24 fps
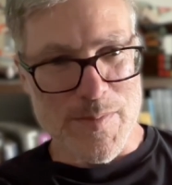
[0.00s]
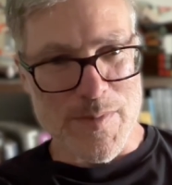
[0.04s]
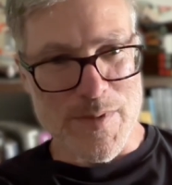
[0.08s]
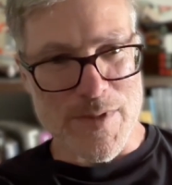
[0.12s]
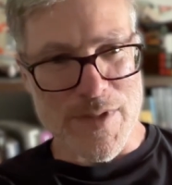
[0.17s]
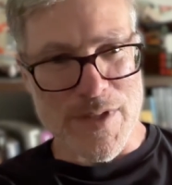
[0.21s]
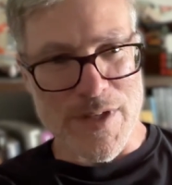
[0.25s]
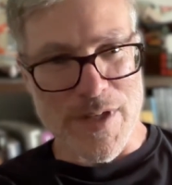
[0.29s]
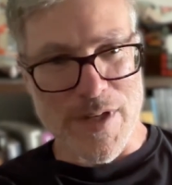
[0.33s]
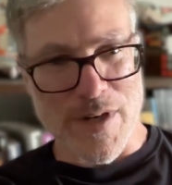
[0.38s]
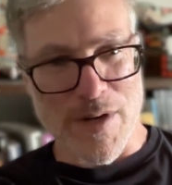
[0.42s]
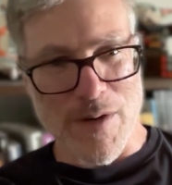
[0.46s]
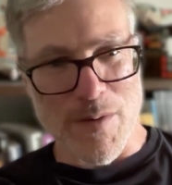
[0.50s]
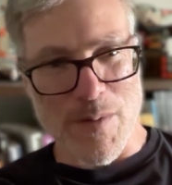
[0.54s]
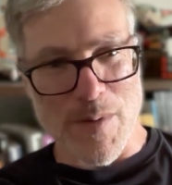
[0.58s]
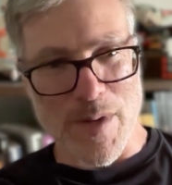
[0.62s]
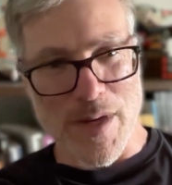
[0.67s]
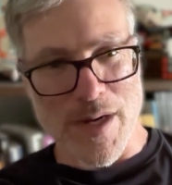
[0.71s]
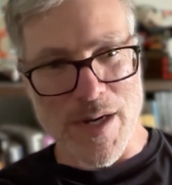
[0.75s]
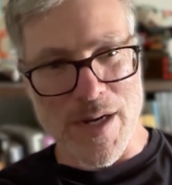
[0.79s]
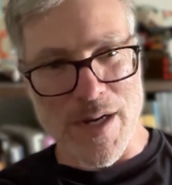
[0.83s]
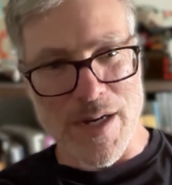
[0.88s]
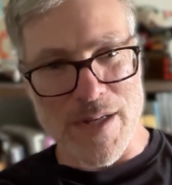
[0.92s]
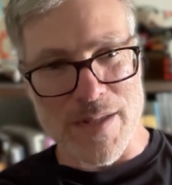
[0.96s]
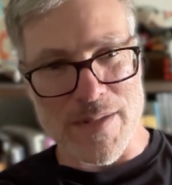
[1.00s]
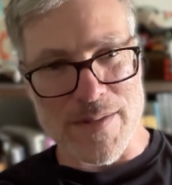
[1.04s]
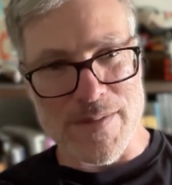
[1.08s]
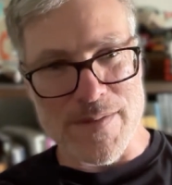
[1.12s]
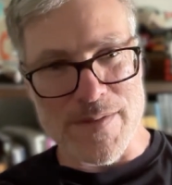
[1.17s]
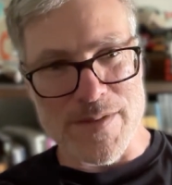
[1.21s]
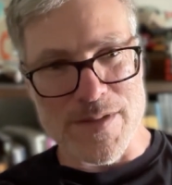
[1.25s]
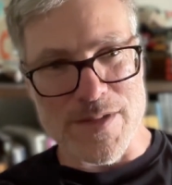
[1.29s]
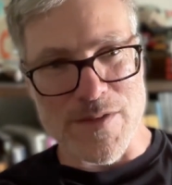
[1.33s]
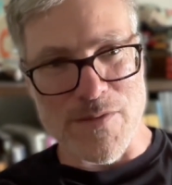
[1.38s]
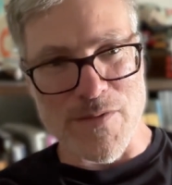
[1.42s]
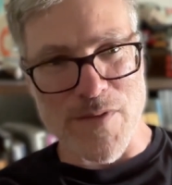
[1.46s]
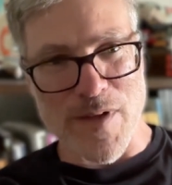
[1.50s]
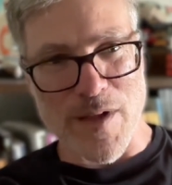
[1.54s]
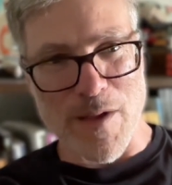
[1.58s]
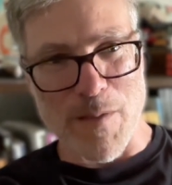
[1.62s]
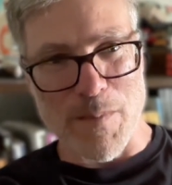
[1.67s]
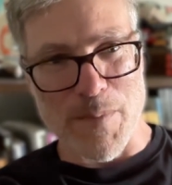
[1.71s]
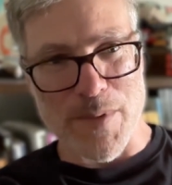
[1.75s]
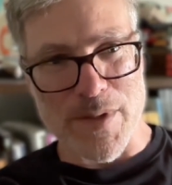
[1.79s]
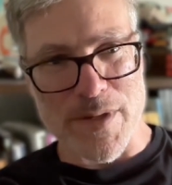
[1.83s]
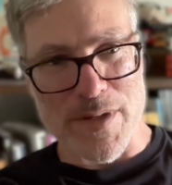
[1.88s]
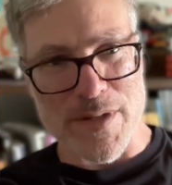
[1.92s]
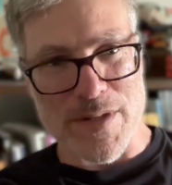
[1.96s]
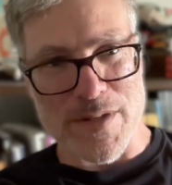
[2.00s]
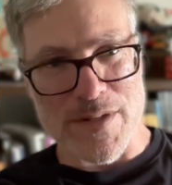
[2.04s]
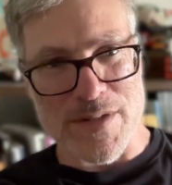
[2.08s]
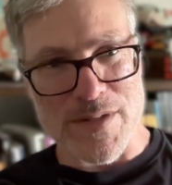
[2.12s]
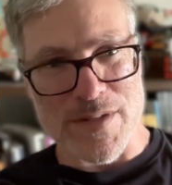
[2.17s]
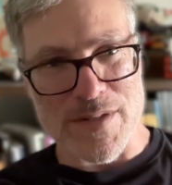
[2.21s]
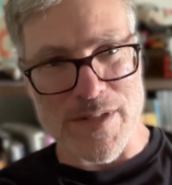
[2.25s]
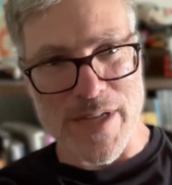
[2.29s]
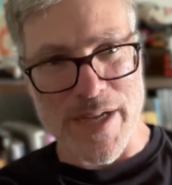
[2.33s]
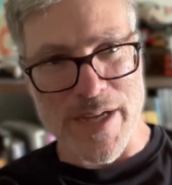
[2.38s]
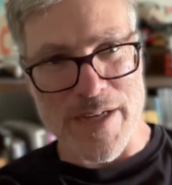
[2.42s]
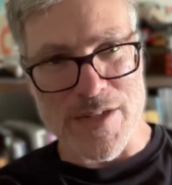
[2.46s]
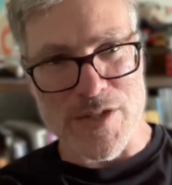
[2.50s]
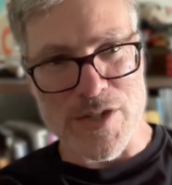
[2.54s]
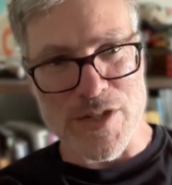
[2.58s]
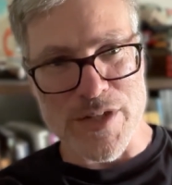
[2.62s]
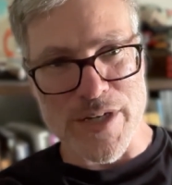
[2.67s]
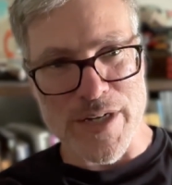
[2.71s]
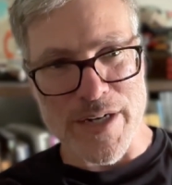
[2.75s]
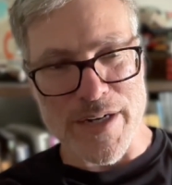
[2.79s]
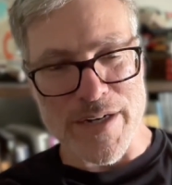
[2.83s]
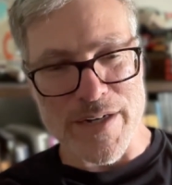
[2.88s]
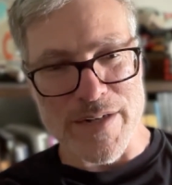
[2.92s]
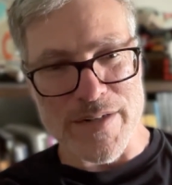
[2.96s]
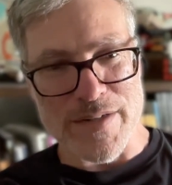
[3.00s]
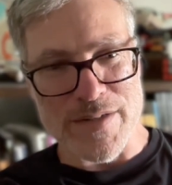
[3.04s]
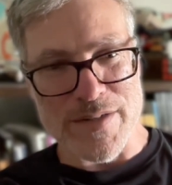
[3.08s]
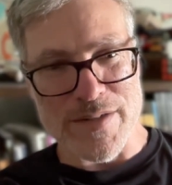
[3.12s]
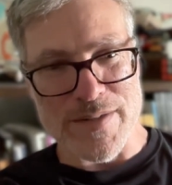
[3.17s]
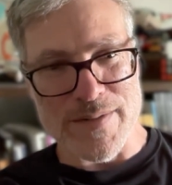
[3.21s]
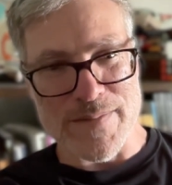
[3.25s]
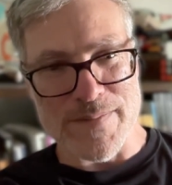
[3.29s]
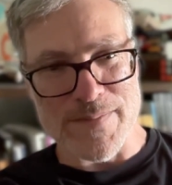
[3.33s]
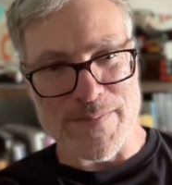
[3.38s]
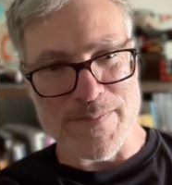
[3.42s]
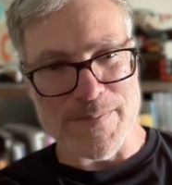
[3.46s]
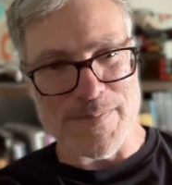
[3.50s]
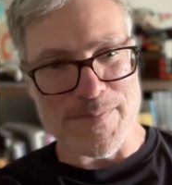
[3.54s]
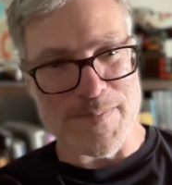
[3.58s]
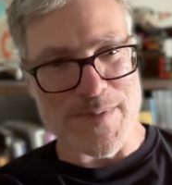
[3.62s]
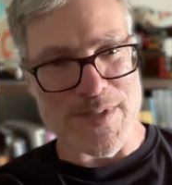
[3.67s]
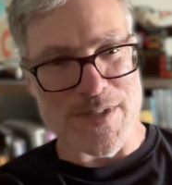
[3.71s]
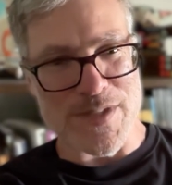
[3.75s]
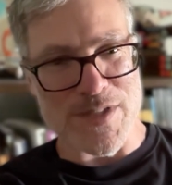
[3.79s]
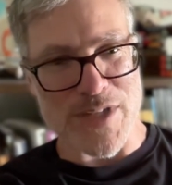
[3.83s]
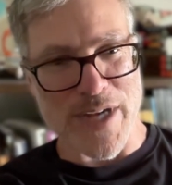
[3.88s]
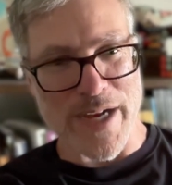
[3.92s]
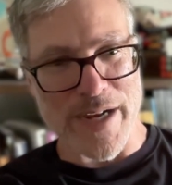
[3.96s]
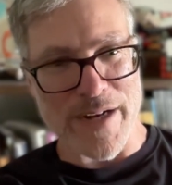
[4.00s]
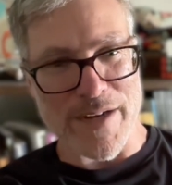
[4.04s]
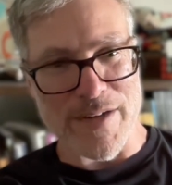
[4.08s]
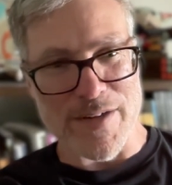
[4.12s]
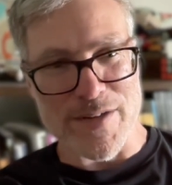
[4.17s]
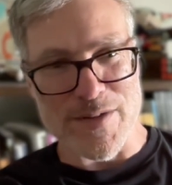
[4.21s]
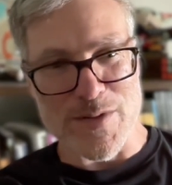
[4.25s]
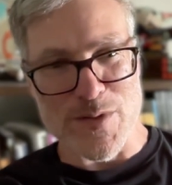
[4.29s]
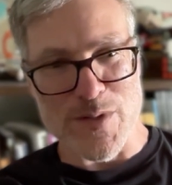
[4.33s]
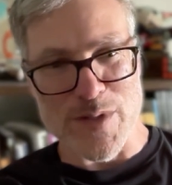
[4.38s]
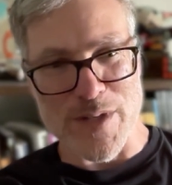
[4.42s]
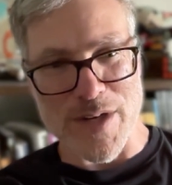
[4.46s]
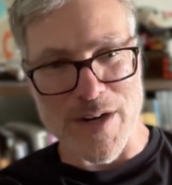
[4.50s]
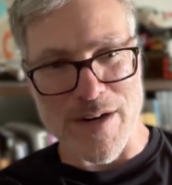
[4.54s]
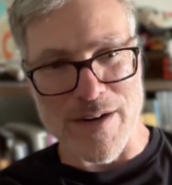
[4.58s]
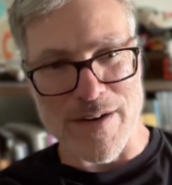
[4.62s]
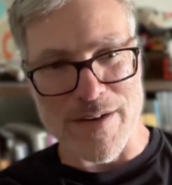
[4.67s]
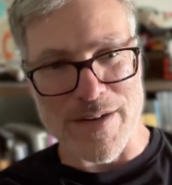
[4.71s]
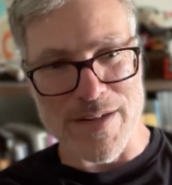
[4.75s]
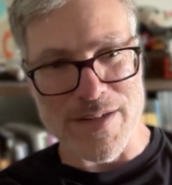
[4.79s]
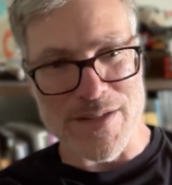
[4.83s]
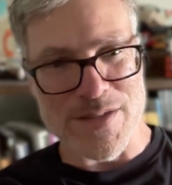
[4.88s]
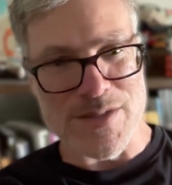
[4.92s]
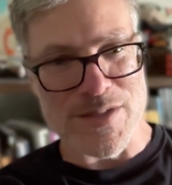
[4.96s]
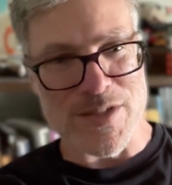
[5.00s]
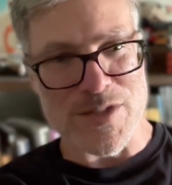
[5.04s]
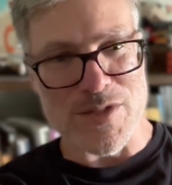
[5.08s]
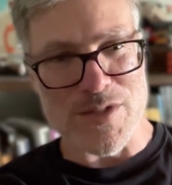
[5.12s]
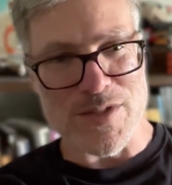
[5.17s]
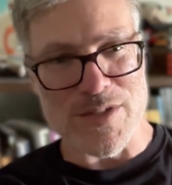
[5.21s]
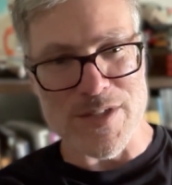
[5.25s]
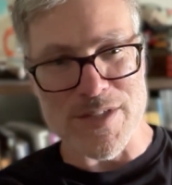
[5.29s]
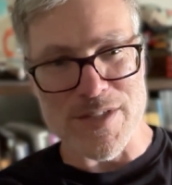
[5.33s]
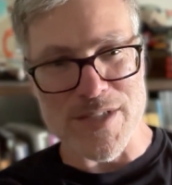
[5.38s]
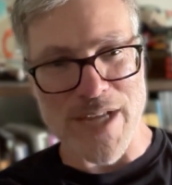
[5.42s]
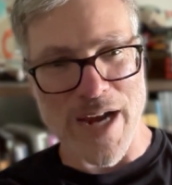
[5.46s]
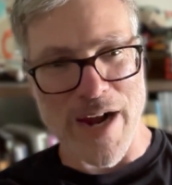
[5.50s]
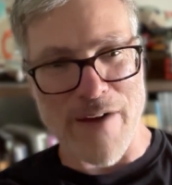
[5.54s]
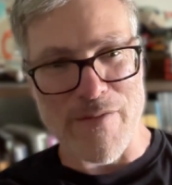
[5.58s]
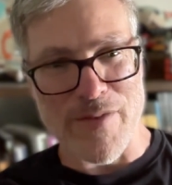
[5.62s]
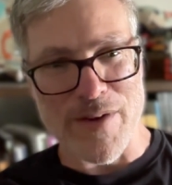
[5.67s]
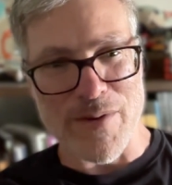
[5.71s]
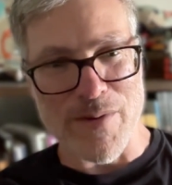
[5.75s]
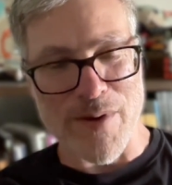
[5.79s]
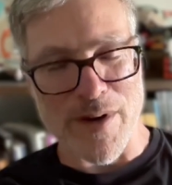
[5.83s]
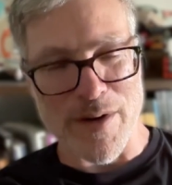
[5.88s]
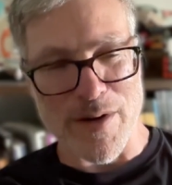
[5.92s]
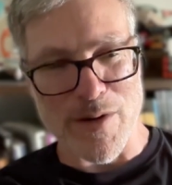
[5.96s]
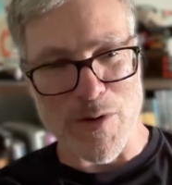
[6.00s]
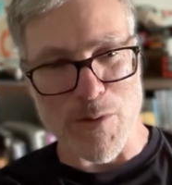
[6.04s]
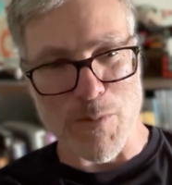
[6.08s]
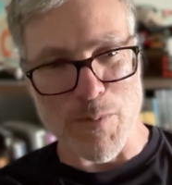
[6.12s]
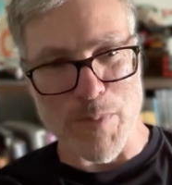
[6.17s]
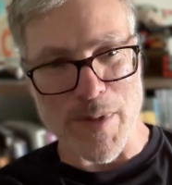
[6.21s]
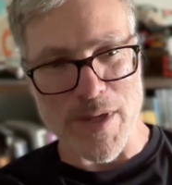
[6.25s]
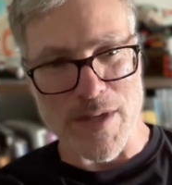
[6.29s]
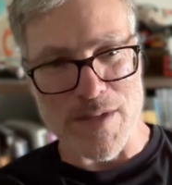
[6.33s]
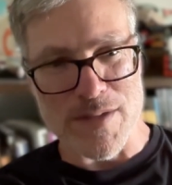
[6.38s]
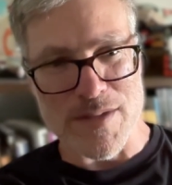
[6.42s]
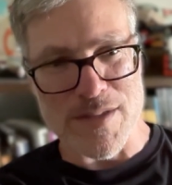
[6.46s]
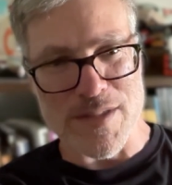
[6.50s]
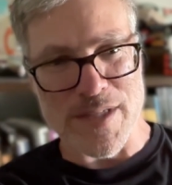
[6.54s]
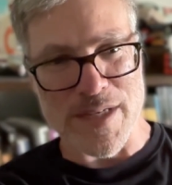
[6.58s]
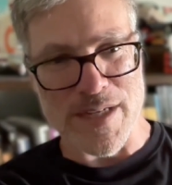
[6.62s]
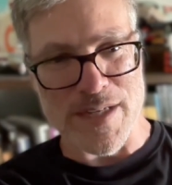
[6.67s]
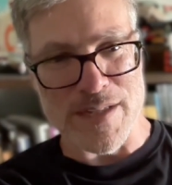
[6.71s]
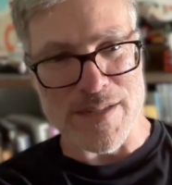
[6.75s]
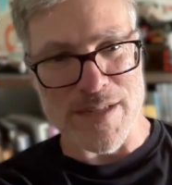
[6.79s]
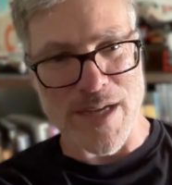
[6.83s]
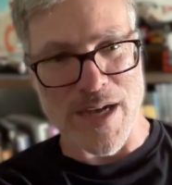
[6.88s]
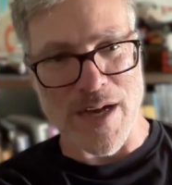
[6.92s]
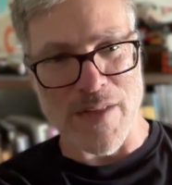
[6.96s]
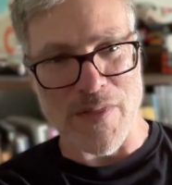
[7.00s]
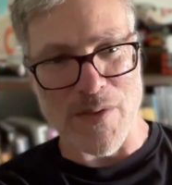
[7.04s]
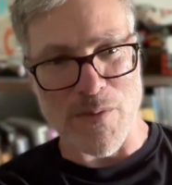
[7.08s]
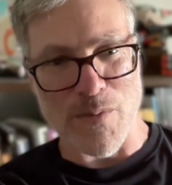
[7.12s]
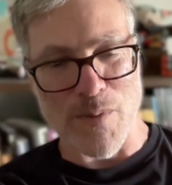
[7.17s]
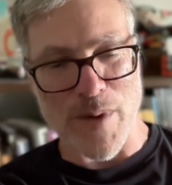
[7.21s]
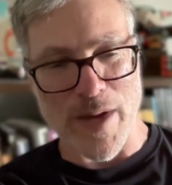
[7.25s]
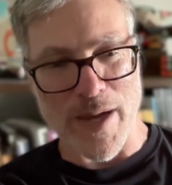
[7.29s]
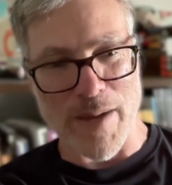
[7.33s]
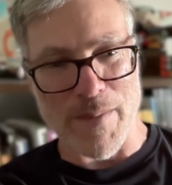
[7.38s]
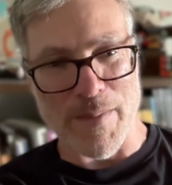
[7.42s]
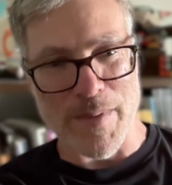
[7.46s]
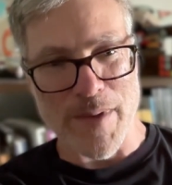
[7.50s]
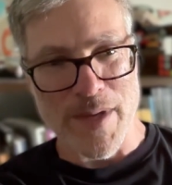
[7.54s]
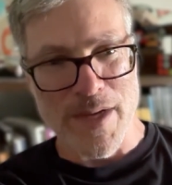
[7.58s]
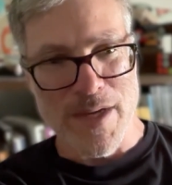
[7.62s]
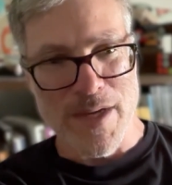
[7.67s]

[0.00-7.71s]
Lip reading: you know, uh, developers, engineers, designers, and artists, just everyone who builds things on the web,